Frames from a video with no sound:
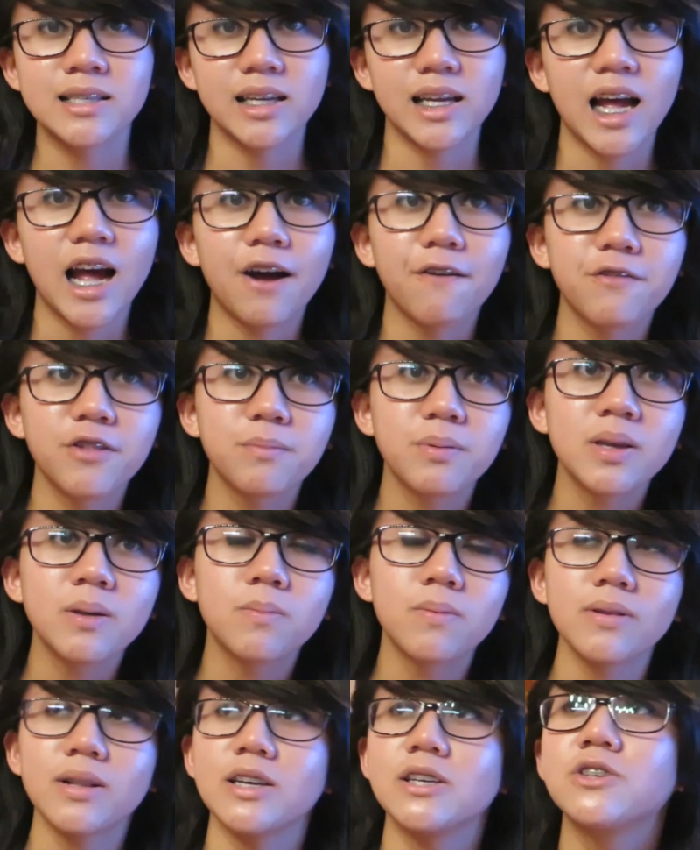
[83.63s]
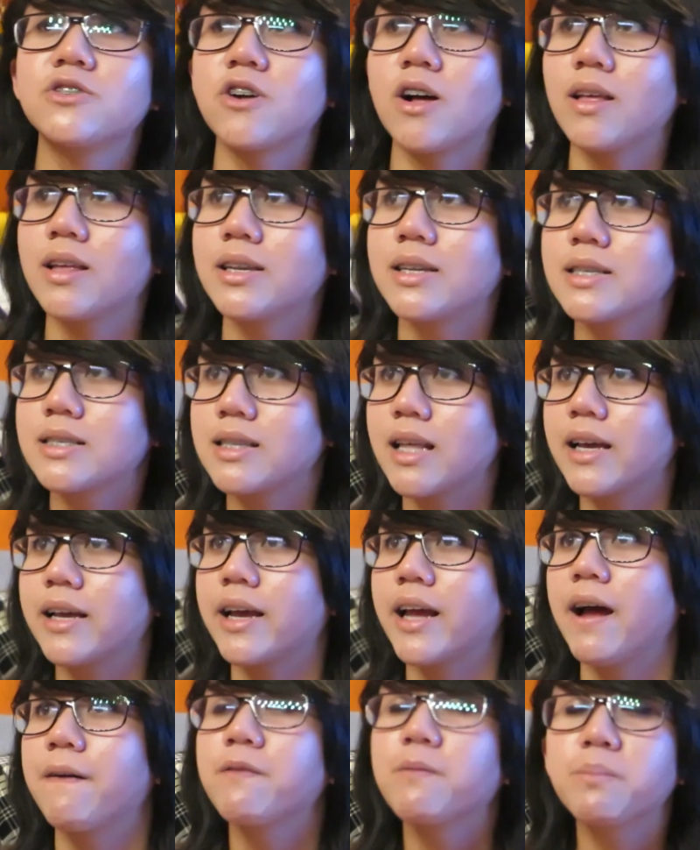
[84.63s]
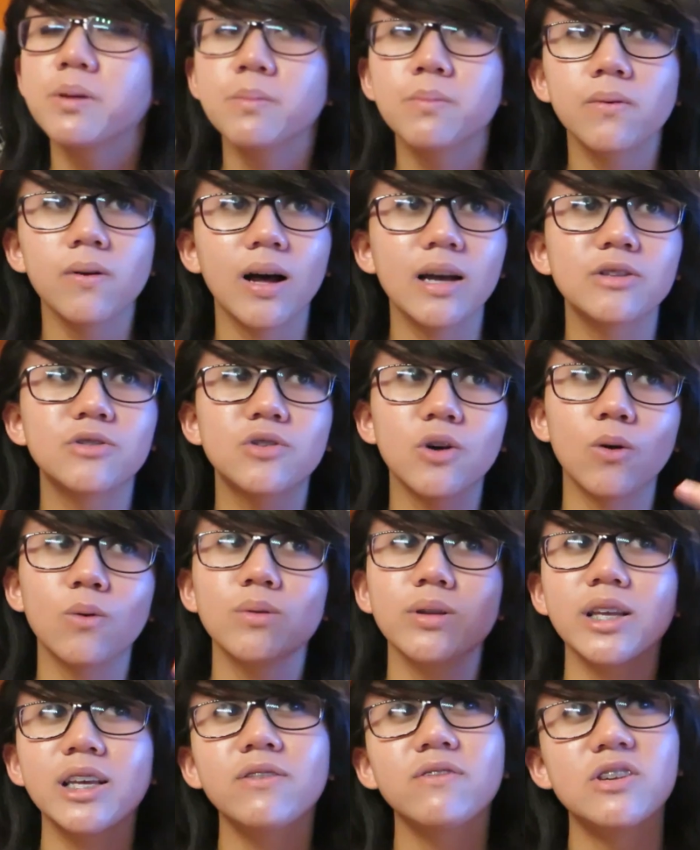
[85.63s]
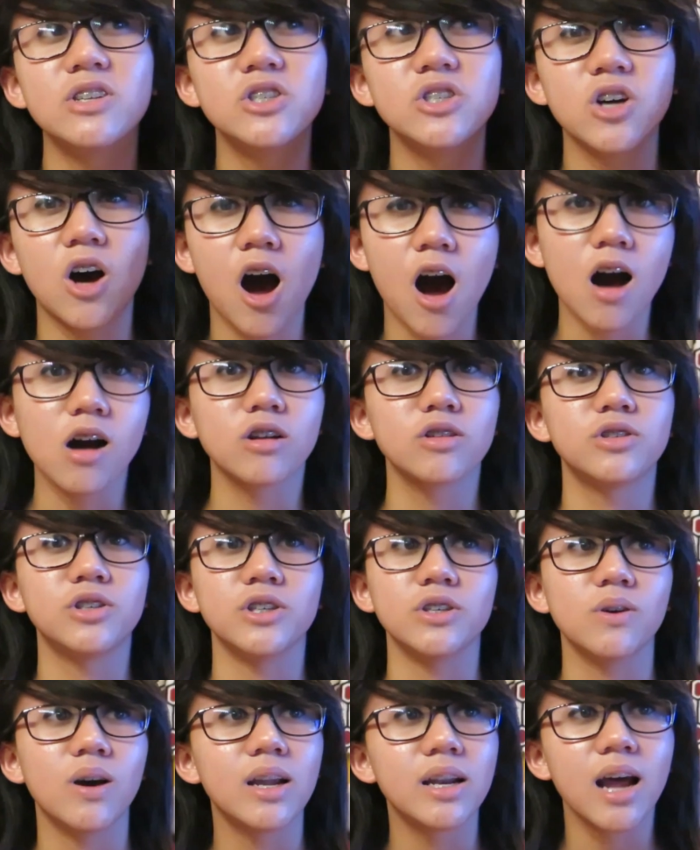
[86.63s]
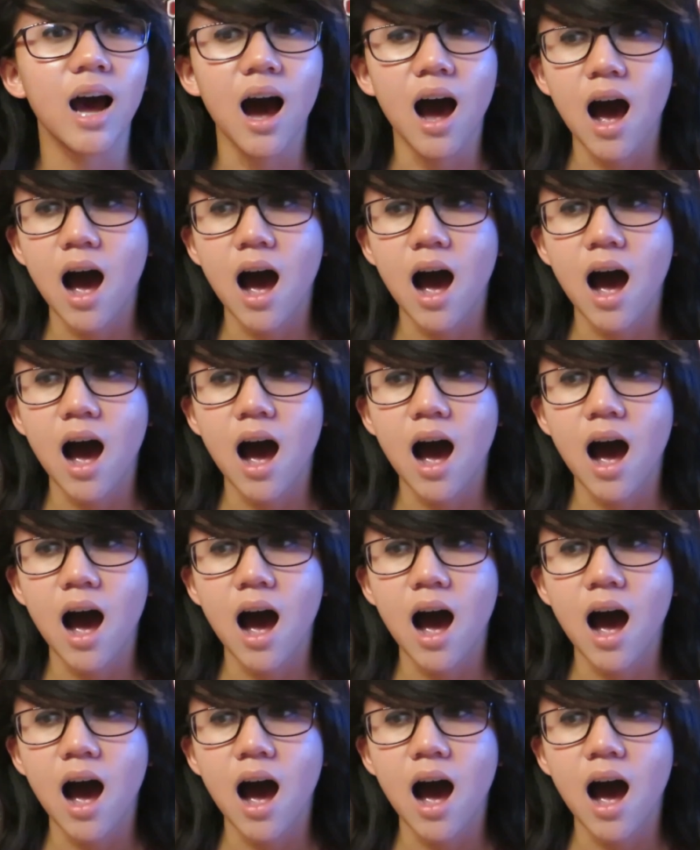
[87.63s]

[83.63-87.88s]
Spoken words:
I have the people I strongly dislike, I have the people I don't even talk to, and